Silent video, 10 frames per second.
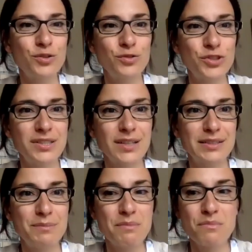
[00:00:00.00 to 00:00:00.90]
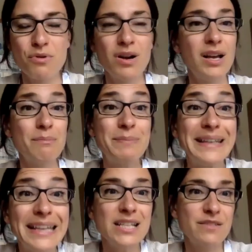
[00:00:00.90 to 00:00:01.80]
know, to discuss a bit more,
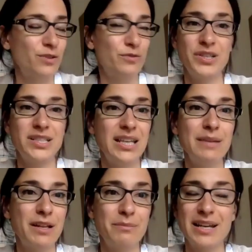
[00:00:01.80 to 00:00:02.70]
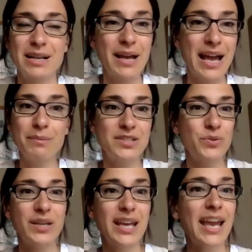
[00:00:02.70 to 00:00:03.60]
please feel free to email me, and I'm happy to
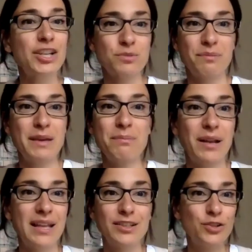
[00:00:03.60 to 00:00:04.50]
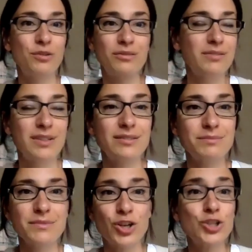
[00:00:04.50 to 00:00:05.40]
engage with people and, you know,
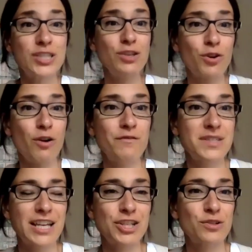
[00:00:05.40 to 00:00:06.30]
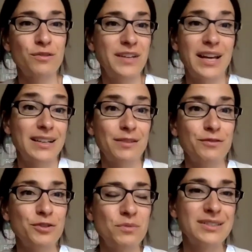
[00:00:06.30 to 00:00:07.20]
continue the conversation offline if
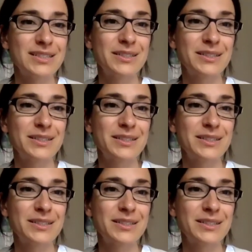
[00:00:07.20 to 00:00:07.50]
you want.